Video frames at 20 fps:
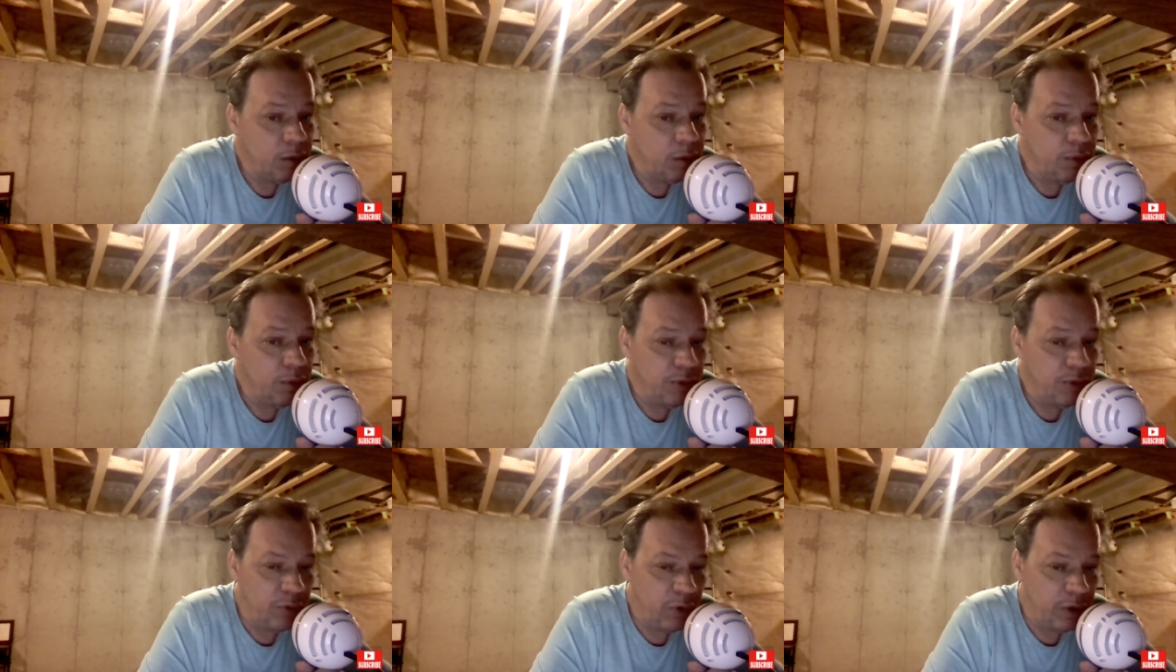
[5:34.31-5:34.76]

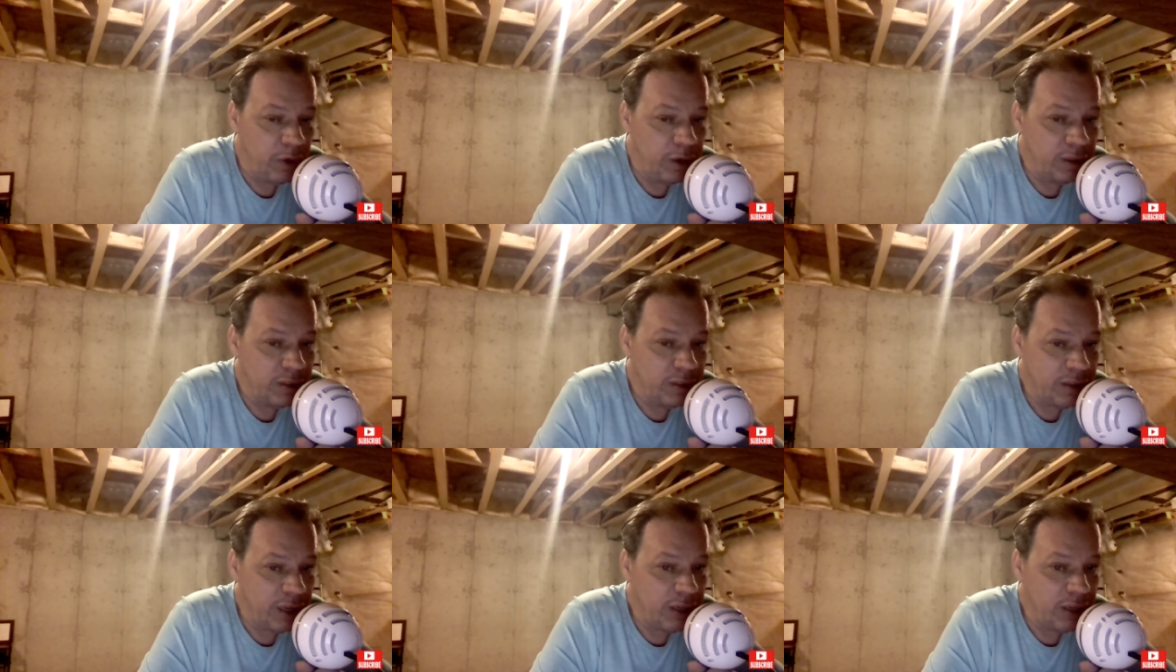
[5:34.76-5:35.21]
before they
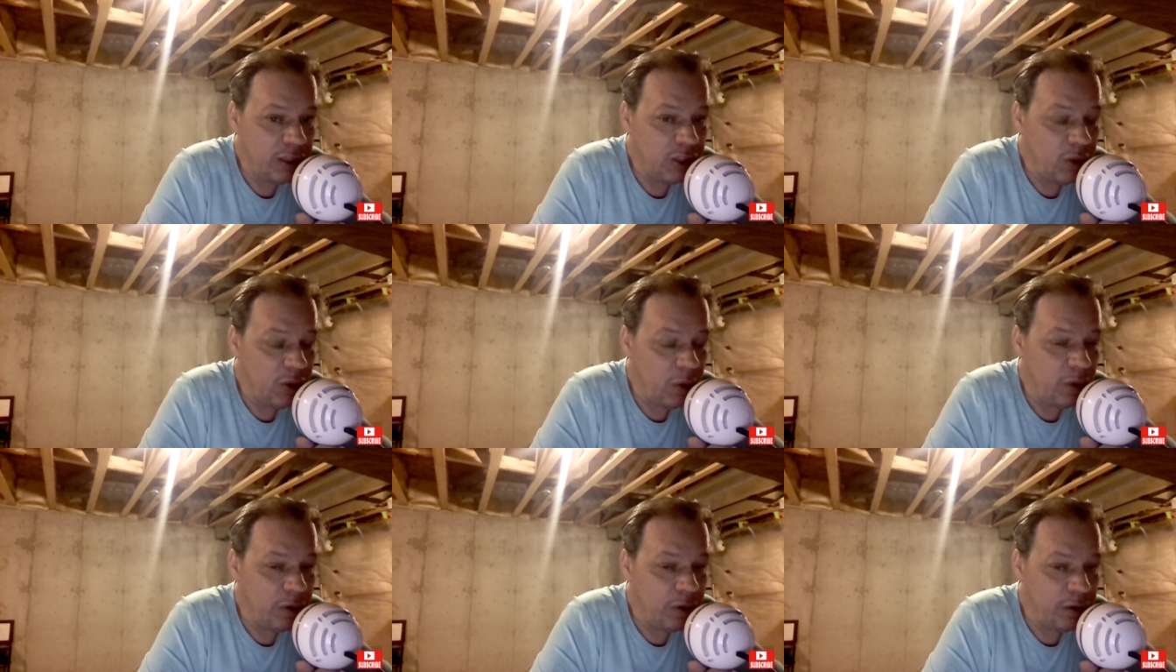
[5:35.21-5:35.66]
decided to
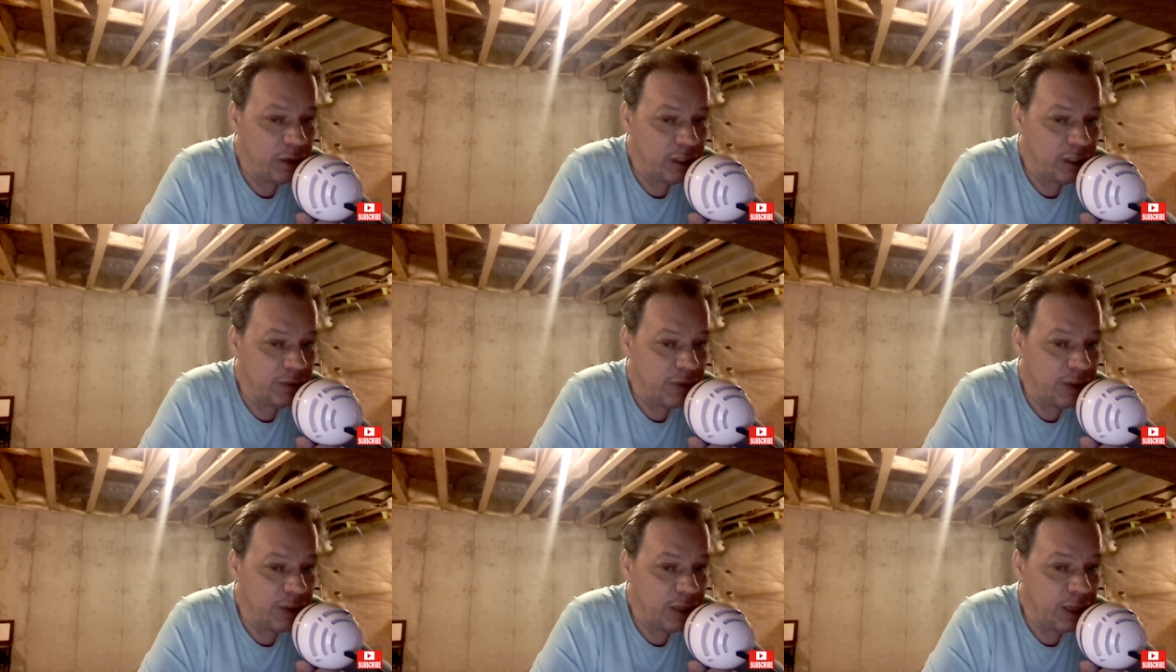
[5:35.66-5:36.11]
go on their
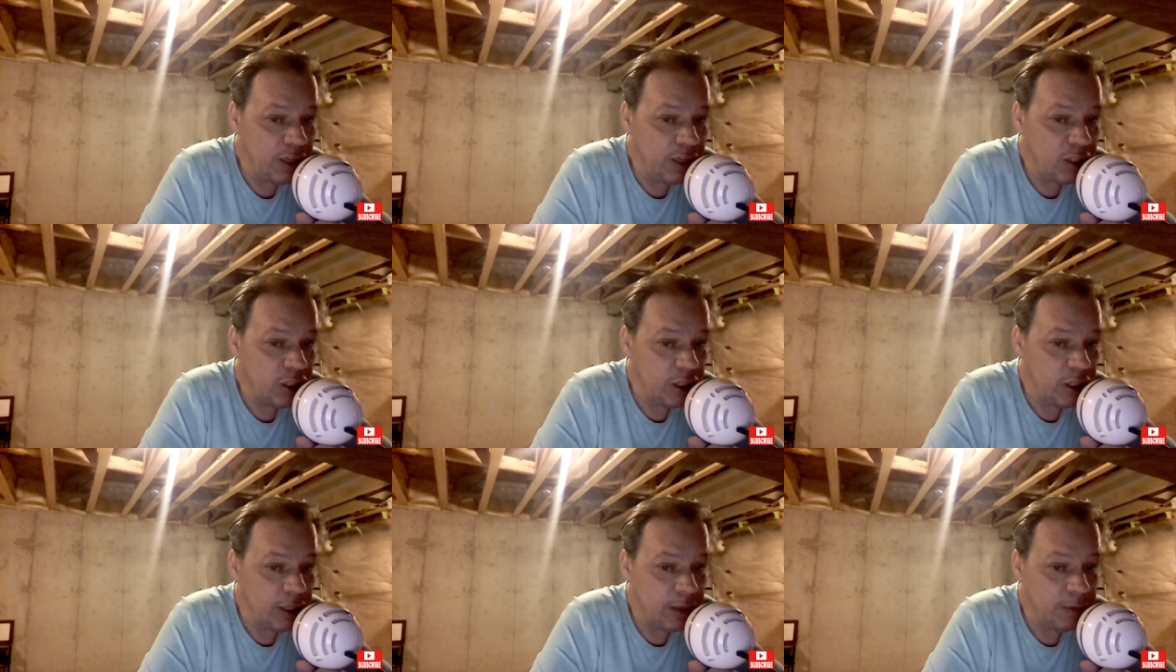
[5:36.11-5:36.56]
nice
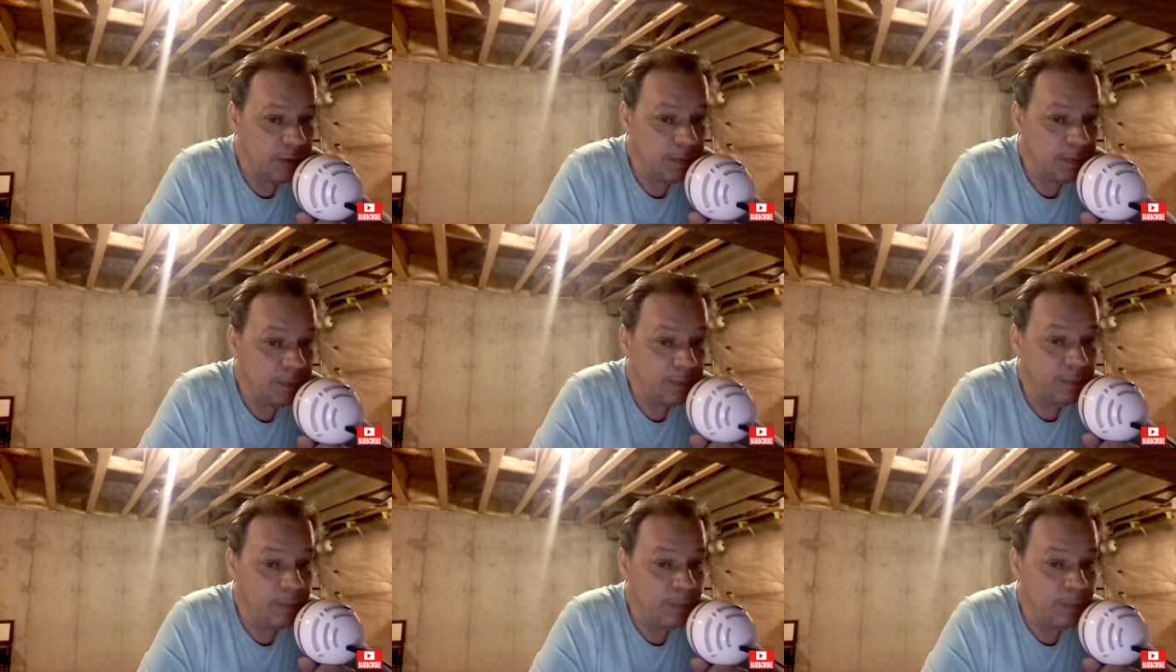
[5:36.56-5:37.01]

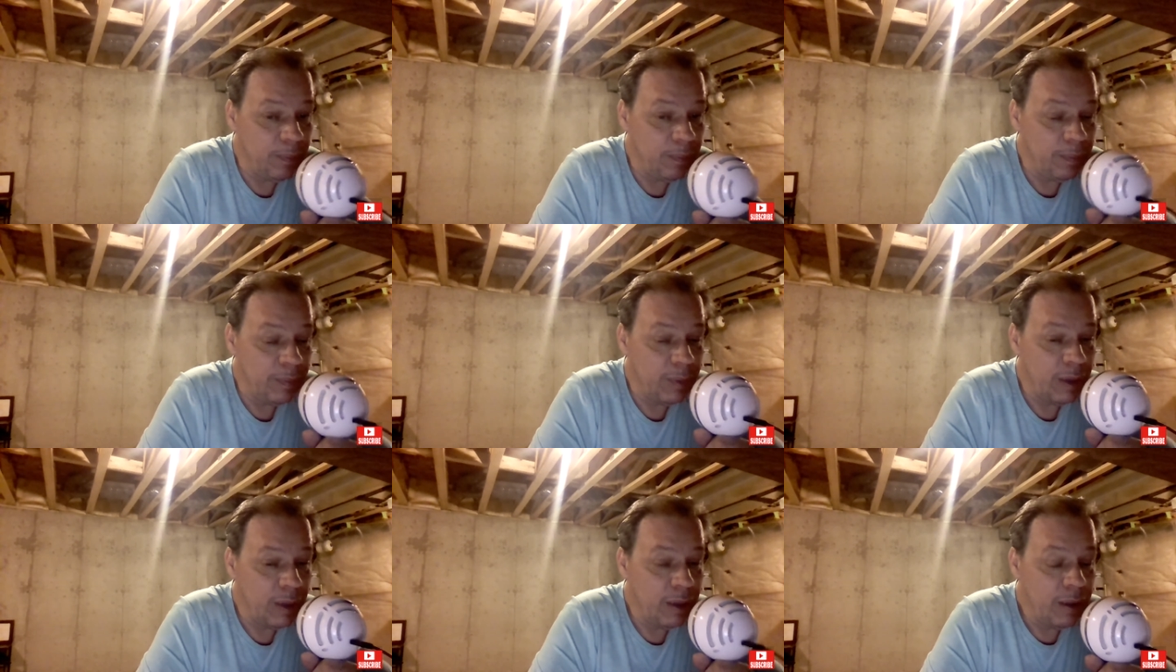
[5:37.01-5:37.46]
vacation.
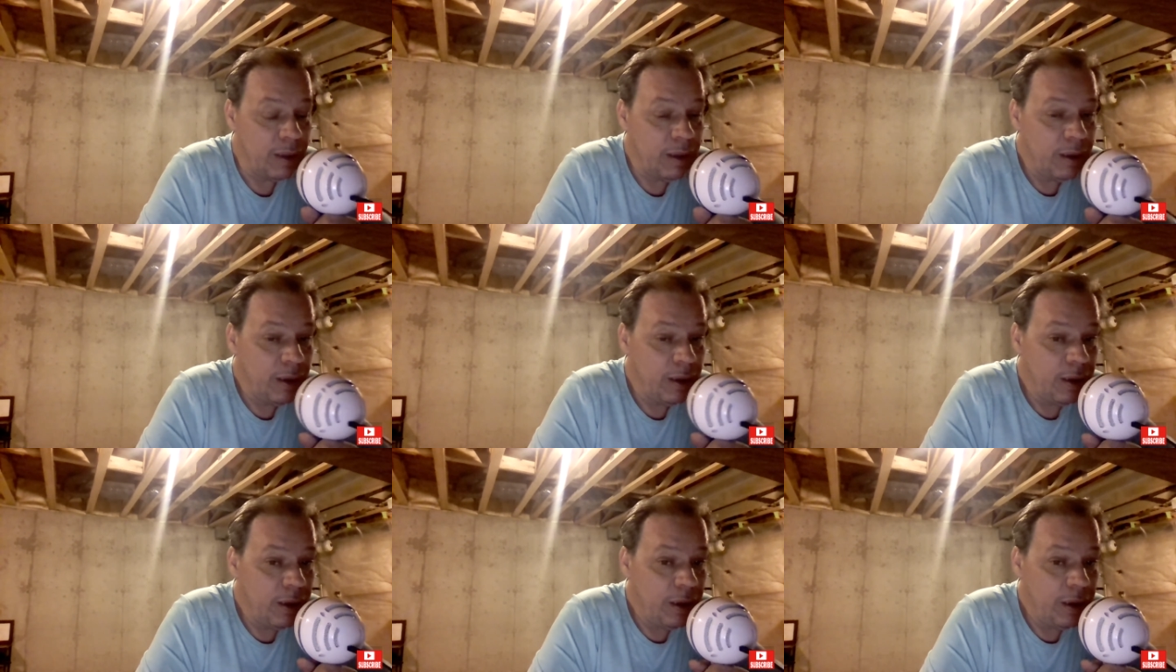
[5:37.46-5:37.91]

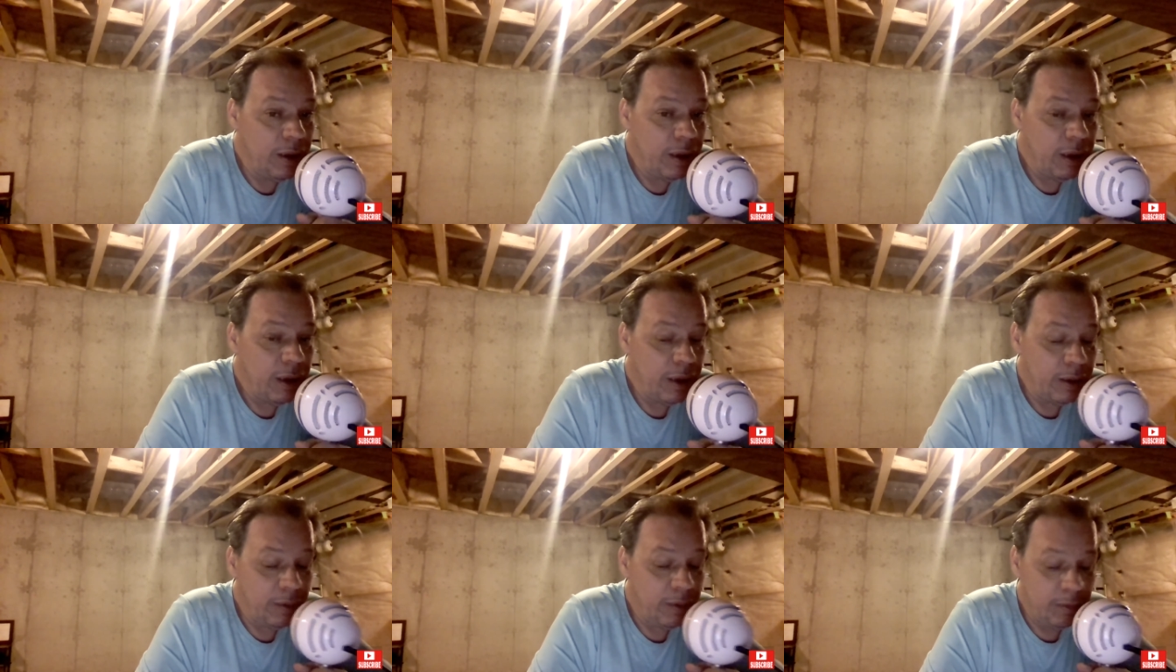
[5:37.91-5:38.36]

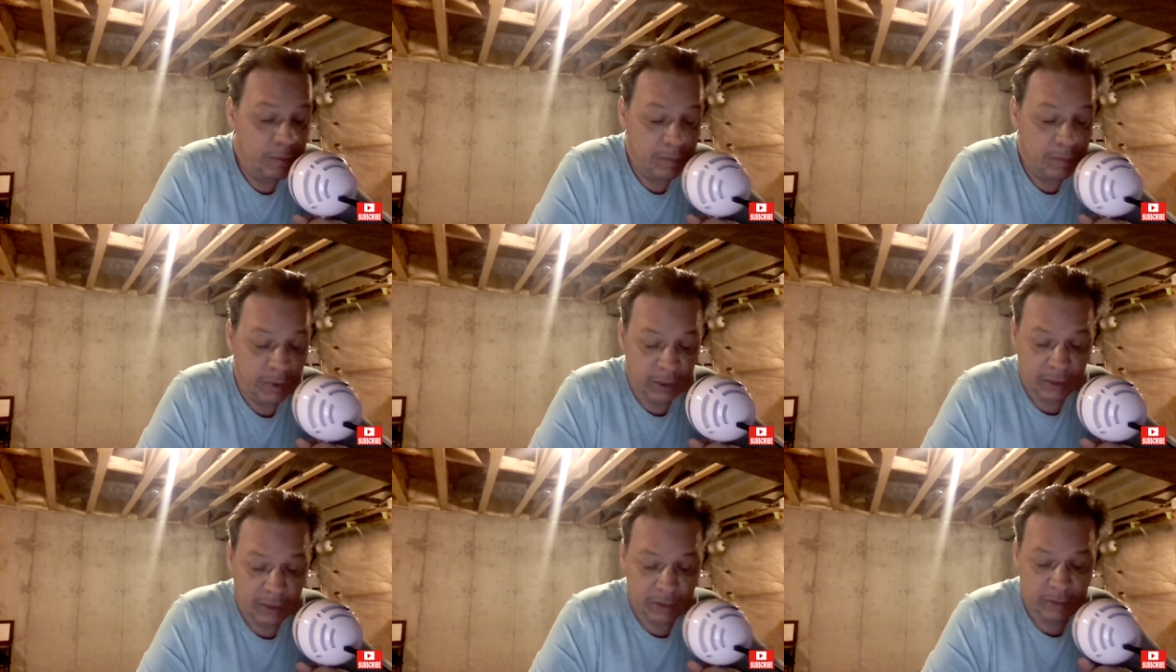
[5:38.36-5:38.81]

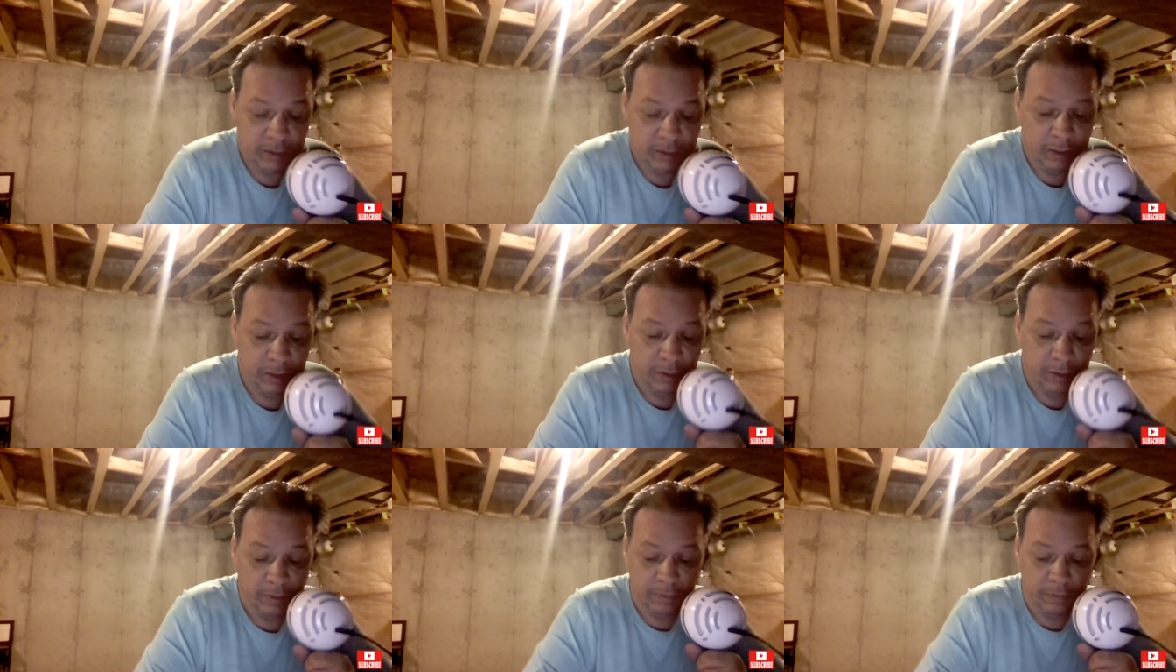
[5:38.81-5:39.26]
But let's see
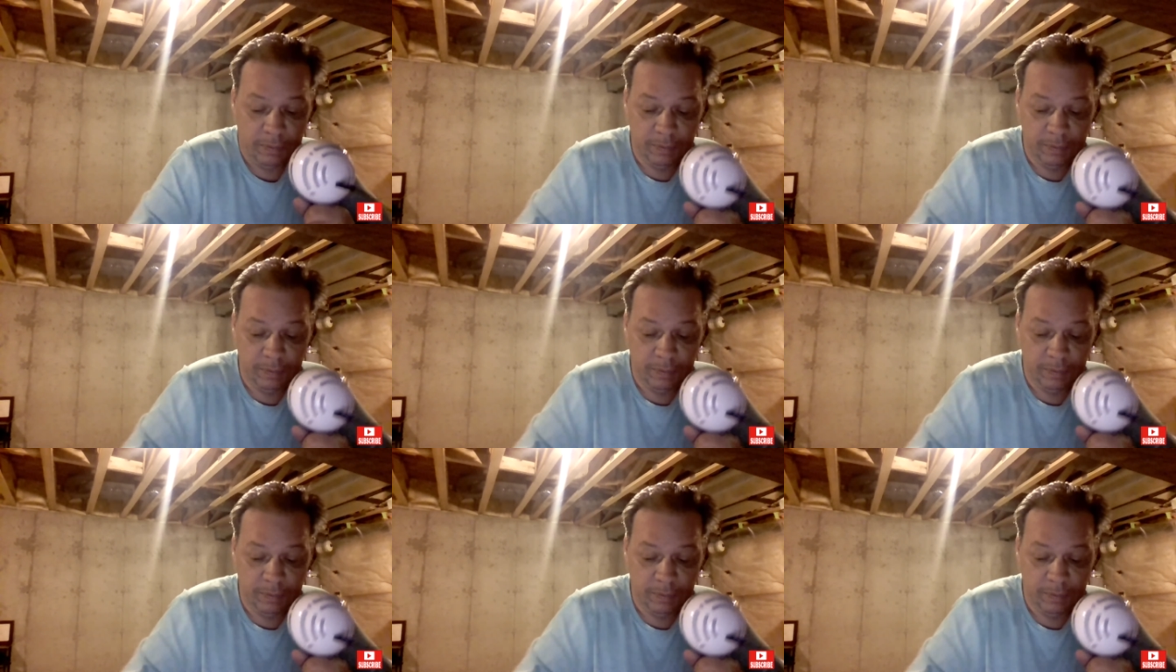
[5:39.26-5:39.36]
here.